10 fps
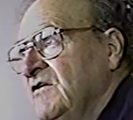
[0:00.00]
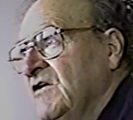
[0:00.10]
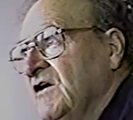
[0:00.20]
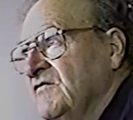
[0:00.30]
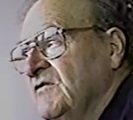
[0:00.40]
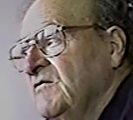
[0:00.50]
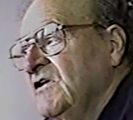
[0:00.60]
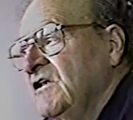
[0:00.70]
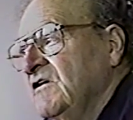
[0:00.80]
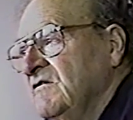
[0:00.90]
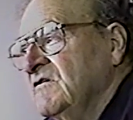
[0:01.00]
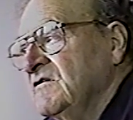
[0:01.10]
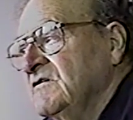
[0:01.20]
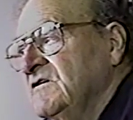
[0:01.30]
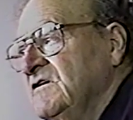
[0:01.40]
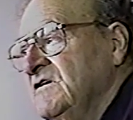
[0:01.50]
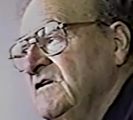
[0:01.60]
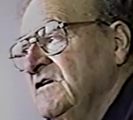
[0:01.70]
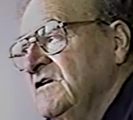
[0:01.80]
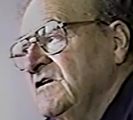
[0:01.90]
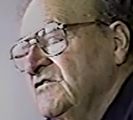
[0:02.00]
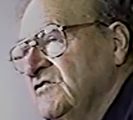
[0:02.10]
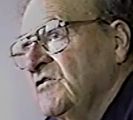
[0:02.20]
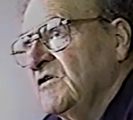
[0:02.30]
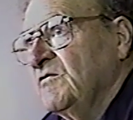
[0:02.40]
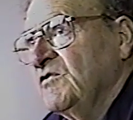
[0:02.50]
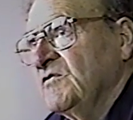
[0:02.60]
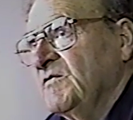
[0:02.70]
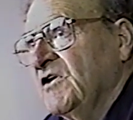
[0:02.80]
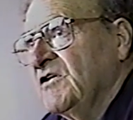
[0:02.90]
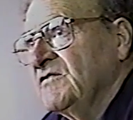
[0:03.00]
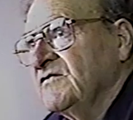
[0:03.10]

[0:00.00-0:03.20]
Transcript: You have to really show him who's boss.